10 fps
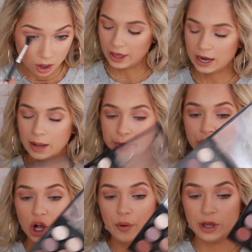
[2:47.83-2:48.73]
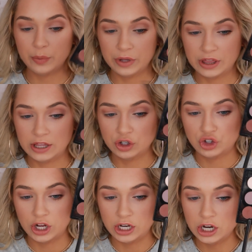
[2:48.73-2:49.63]
Then I'm going to go in with this
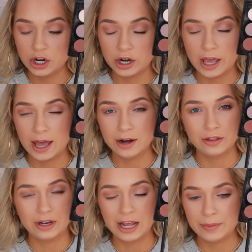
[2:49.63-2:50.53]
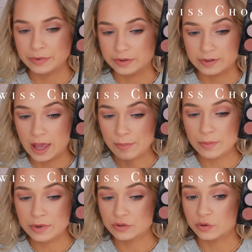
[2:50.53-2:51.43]
shade here. Again, the name is
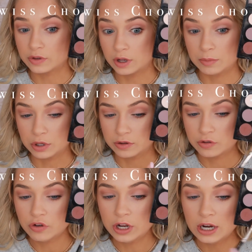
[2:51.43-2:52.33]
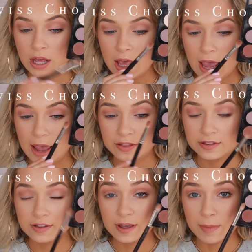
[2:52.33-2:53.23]
escaping me, so it's going to be on the screen. And
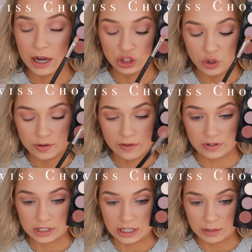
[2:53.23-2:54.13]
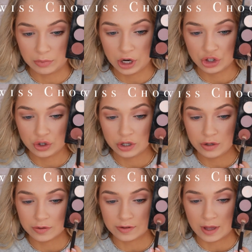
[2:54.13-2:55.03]
this is a MAC two seventeen brush. You can
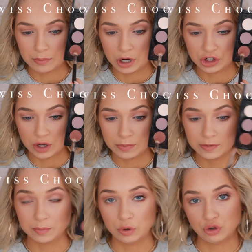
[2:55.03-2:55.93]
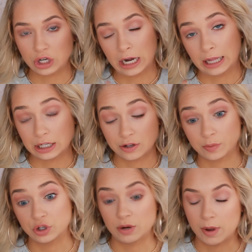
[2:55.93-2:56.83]
use the same brush. I'm just bougie and I like to
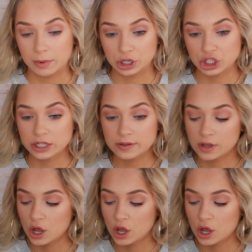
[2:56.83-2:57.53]
switch up my brushes.